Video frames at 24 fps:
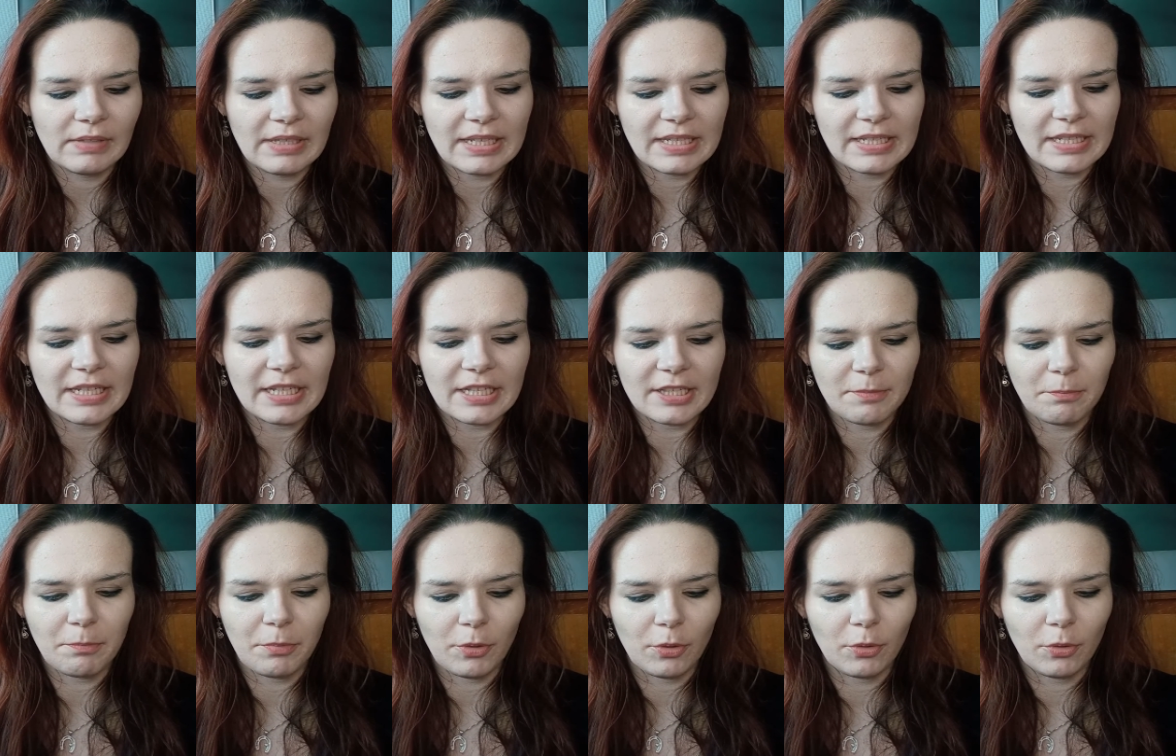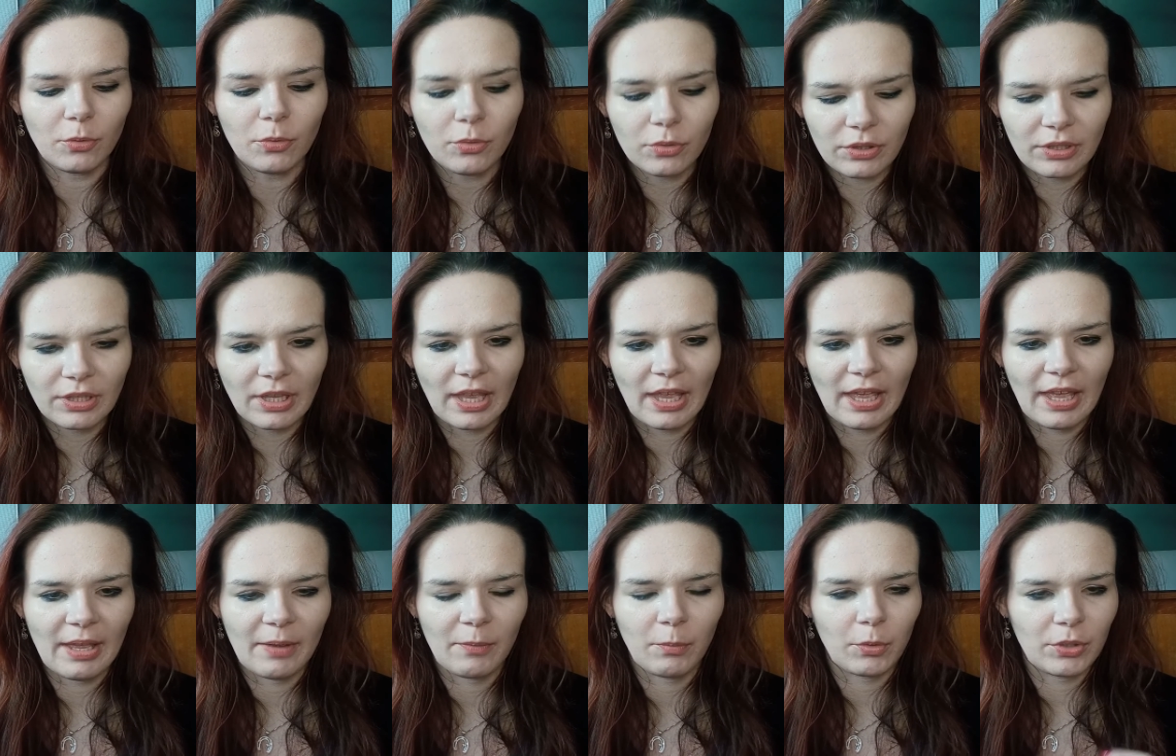this dispute,
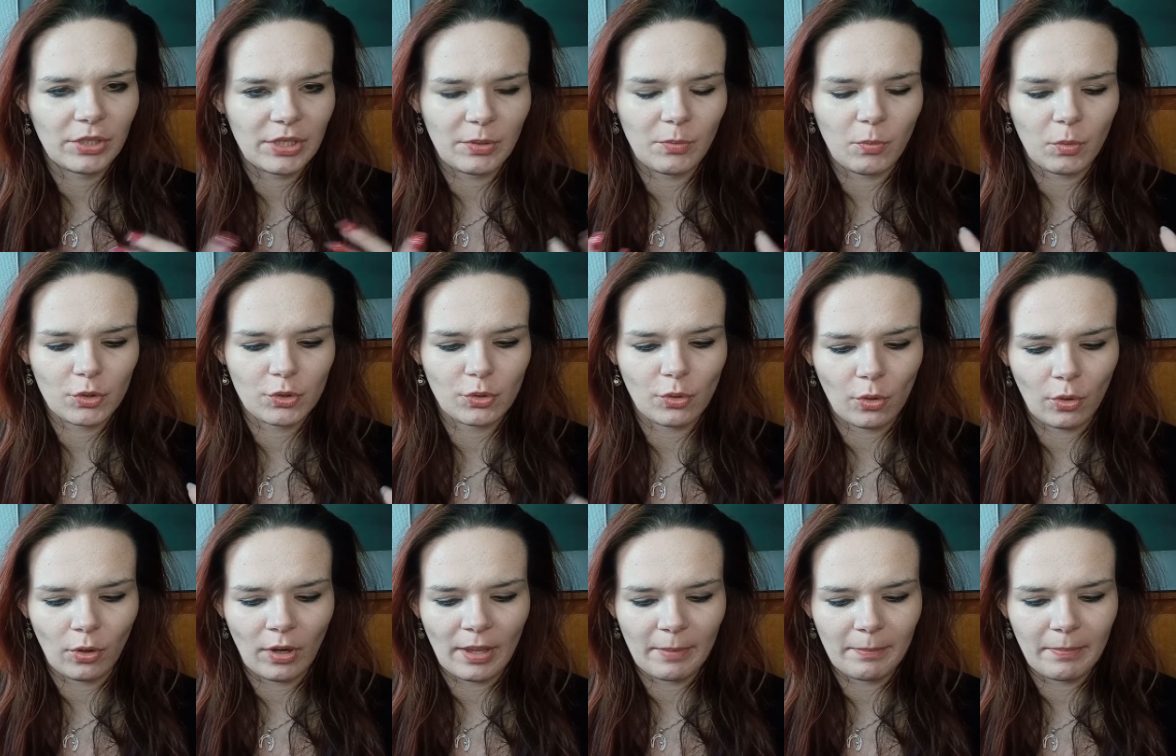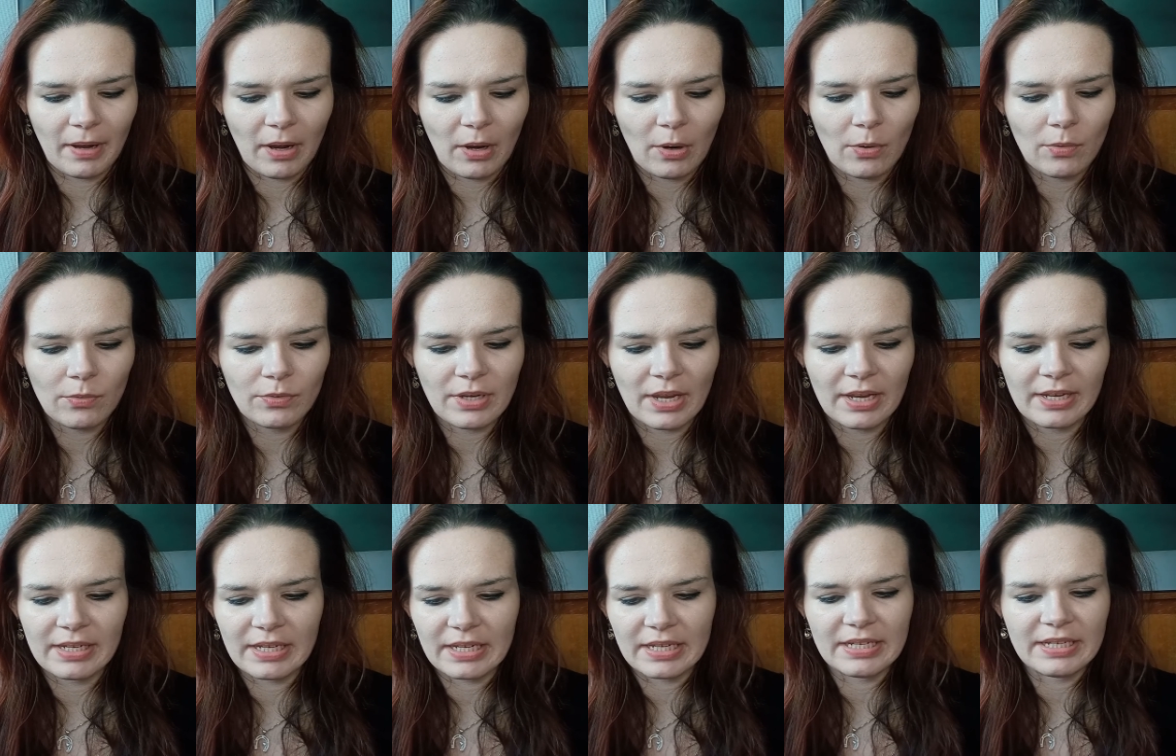what it was all about,
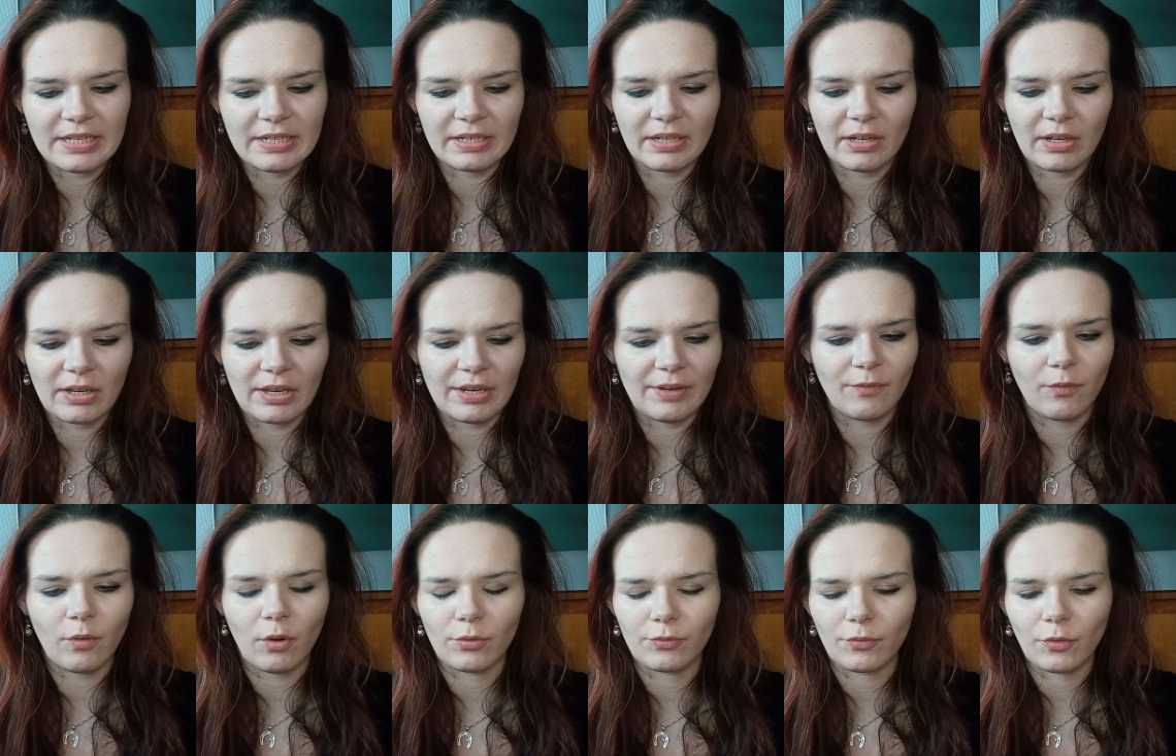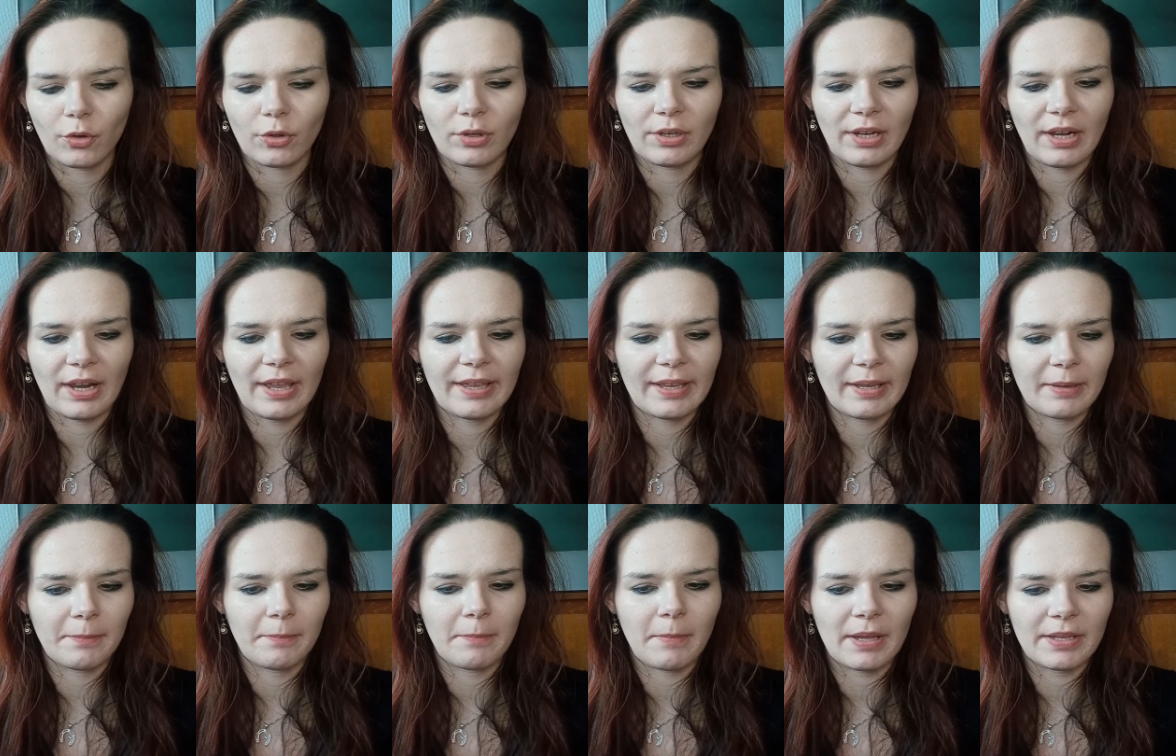and it involved only
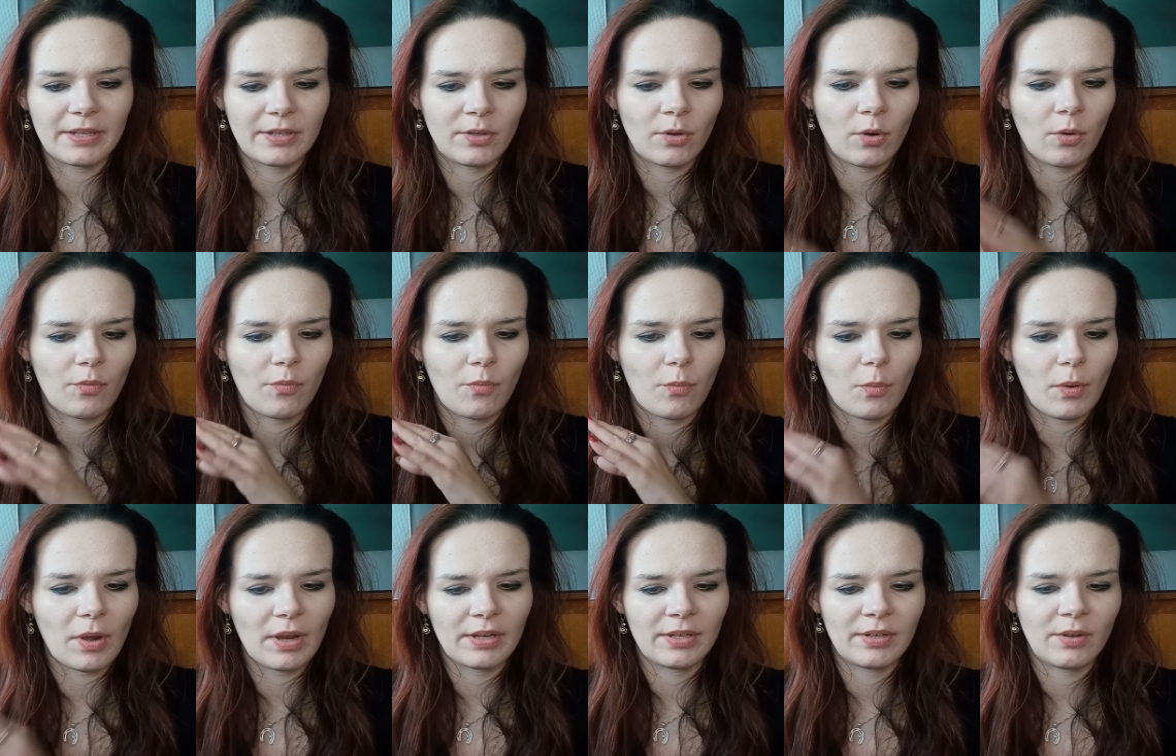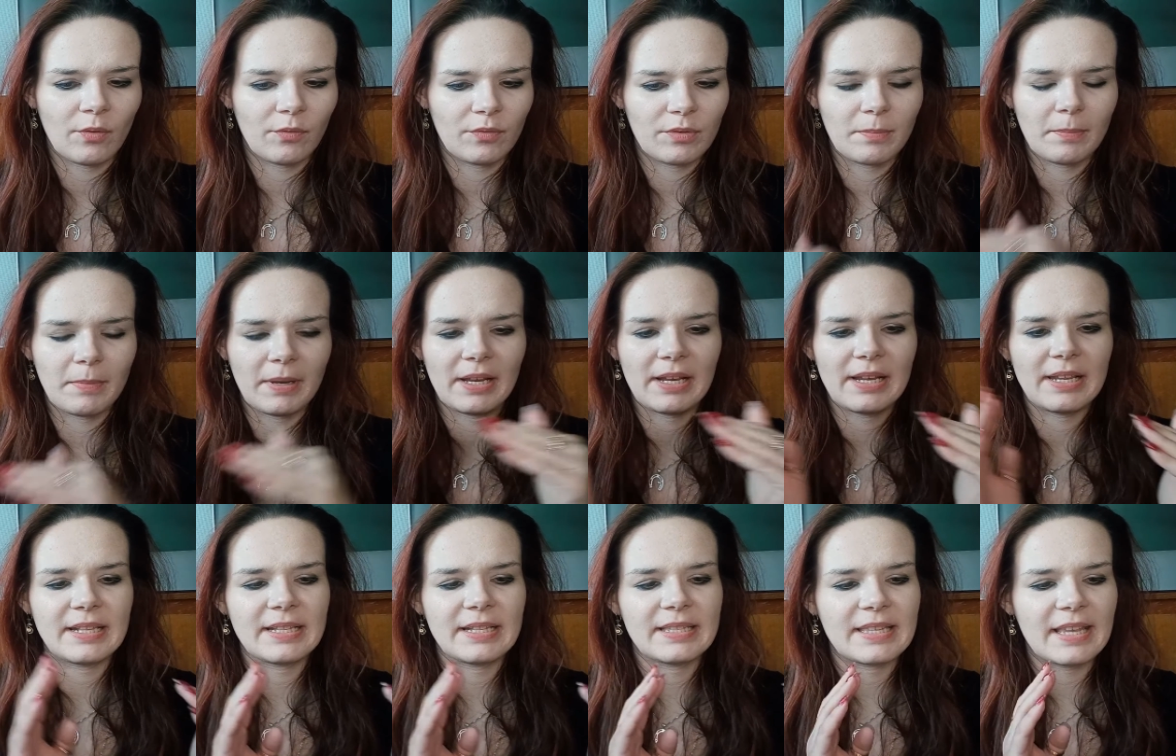like a mother of one of the
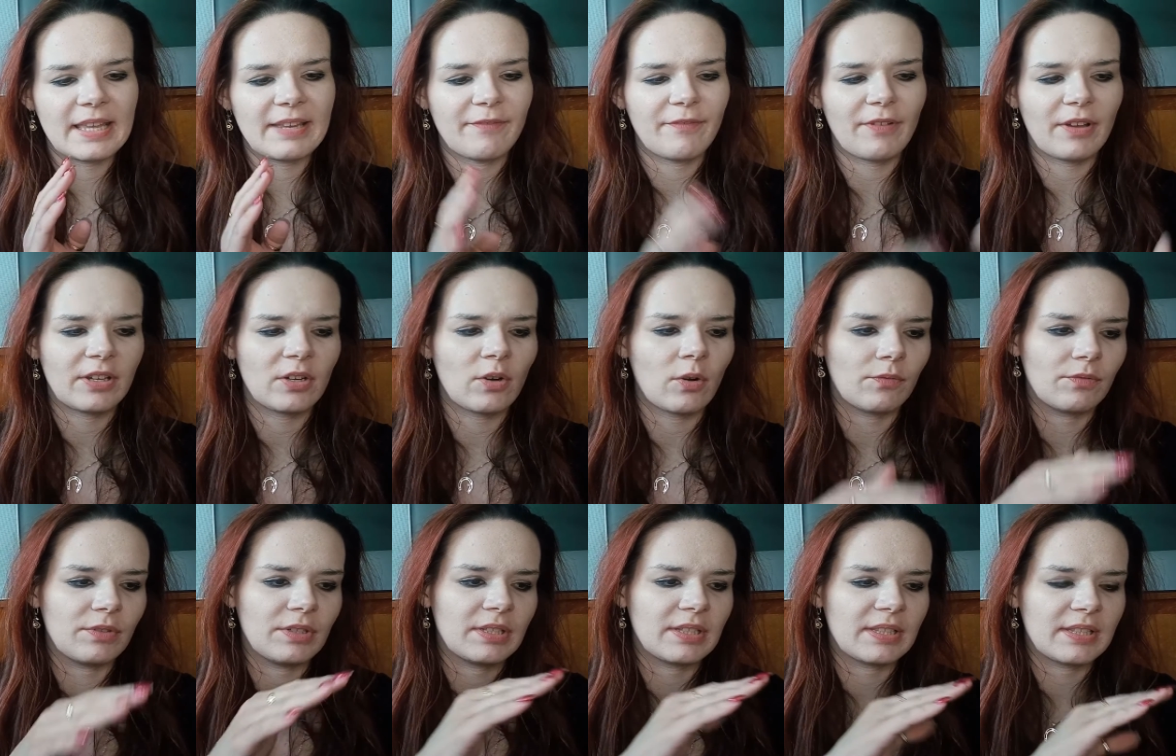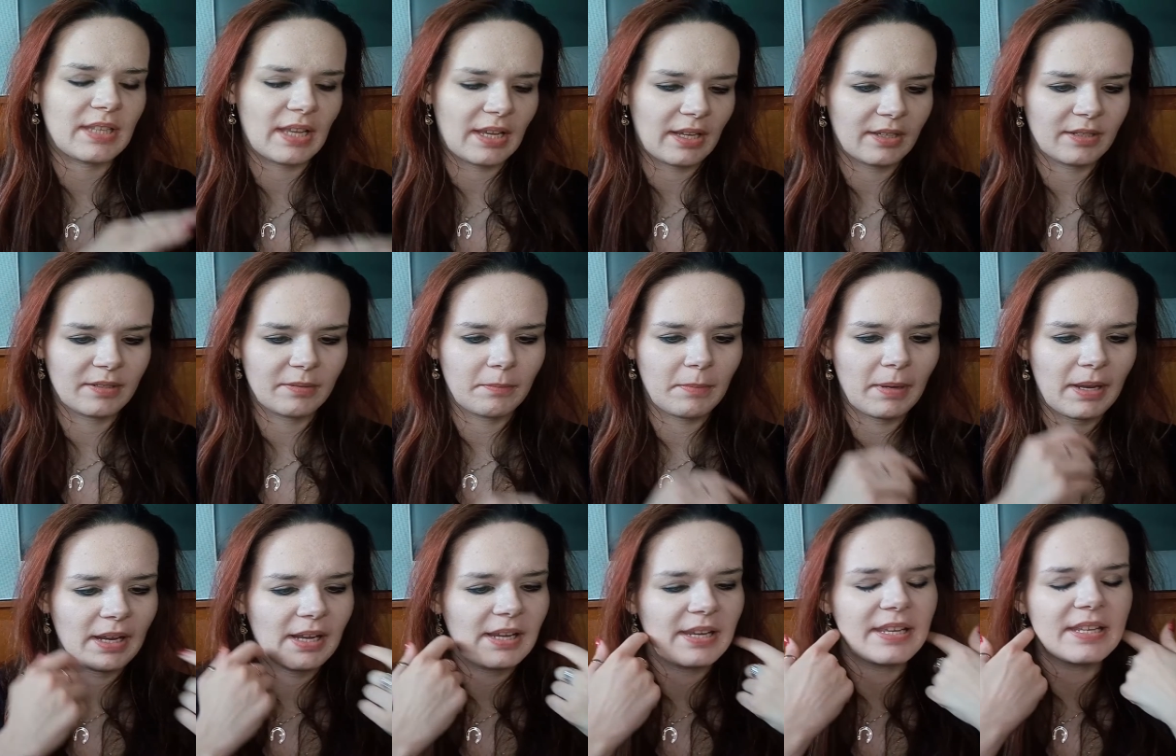main leads and father of the second
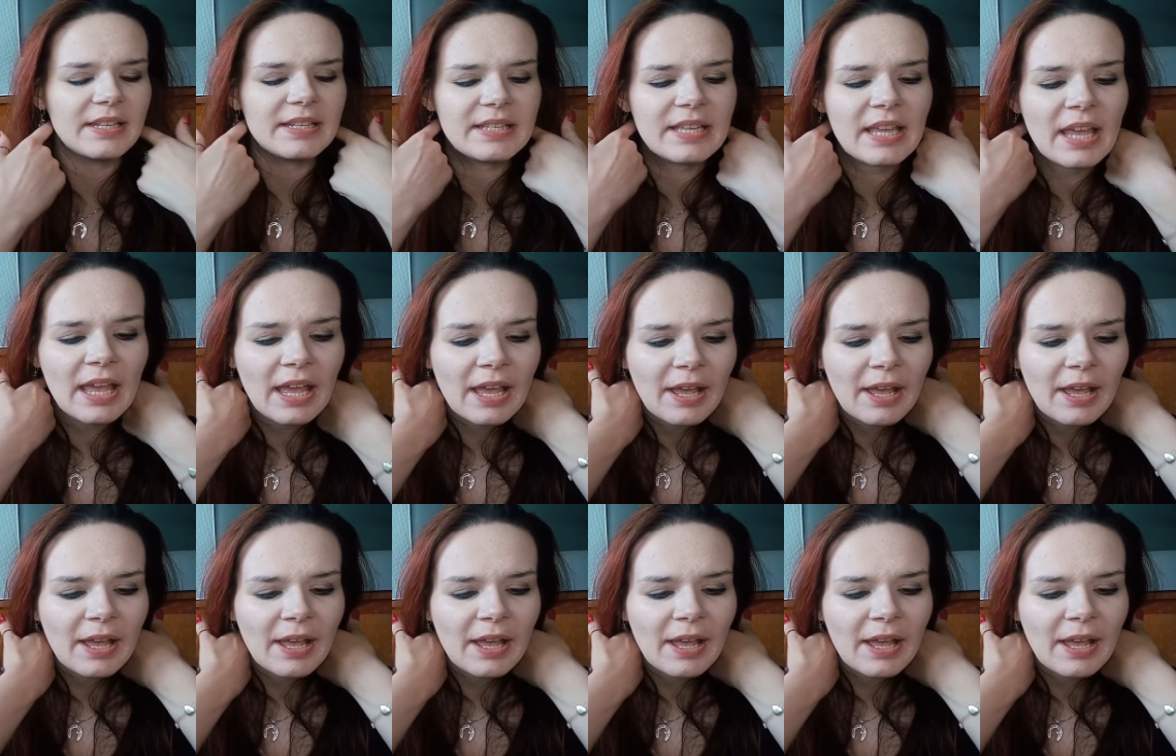main lead.